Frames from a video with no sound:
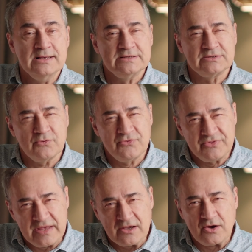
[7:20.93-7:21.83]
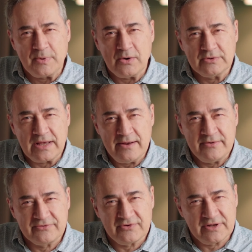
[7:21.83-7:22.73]
So think about
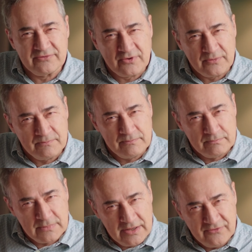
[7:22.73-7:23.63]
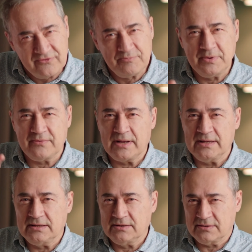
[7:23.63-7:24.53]
Erickson as an
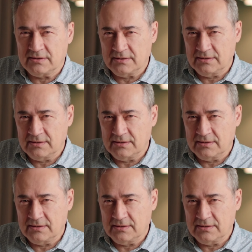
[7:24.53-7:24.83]
inspirator,